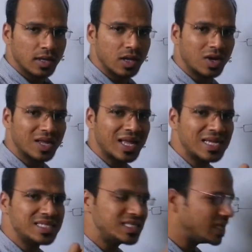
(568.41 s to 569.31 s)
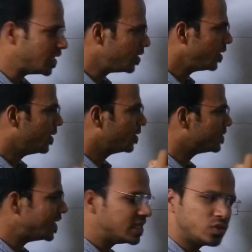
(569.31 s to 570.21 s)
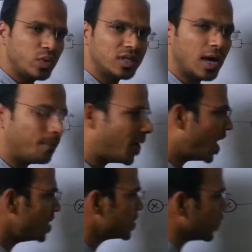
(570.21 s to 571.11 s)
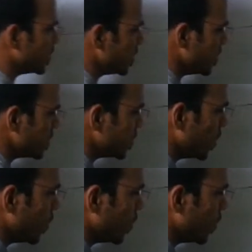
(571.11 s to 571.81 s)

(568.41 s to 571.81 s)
Now, class C deals with a mask, which is